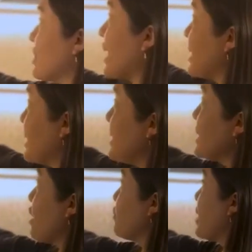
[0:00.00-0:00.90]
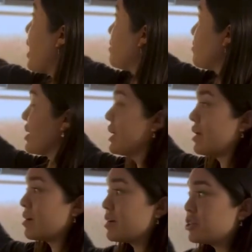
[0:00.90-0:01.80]
lighting that we have right
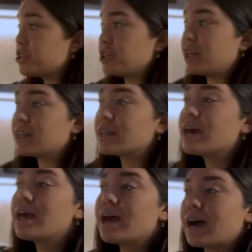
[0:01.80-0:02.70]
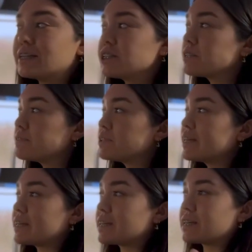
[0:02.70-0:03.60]
here underneath. I just feel
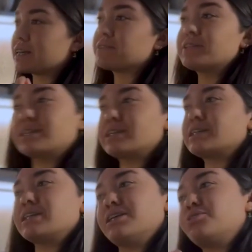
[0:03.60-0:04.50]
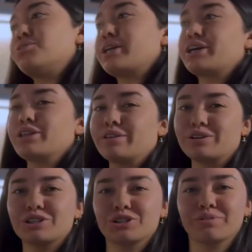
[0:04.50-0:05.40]
like it gives this little like
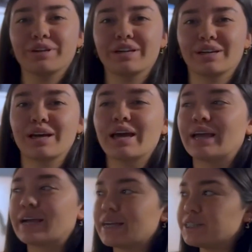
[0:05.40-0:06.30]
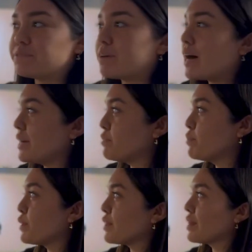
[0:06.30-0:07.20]
luxury kind of vibe
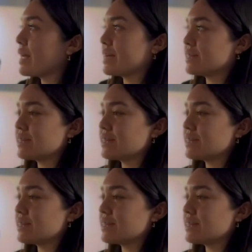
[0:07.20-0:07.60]
blend.